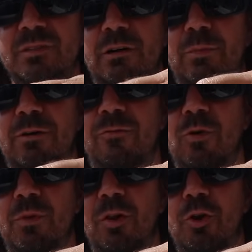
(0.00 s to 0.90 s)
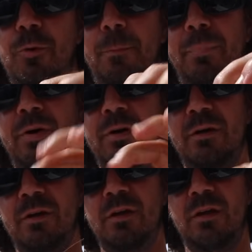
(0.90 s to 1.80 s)
I'm gonna form the loop.
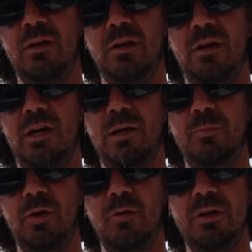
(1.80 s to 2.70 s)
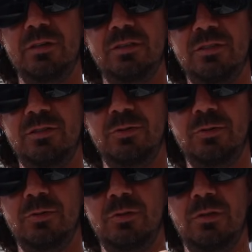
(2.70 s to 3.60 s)
I am going to
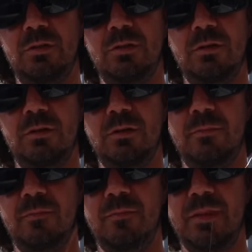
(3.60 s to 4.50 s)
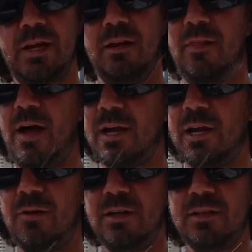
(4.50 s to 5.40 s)
do kind of lock
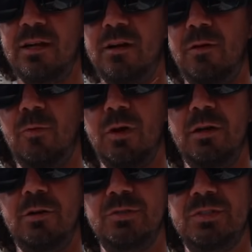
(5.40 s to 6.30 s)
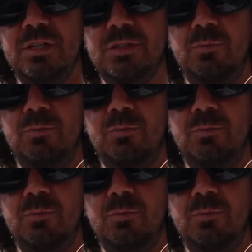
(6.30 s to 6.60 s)
it right there, and then we're gonna do 6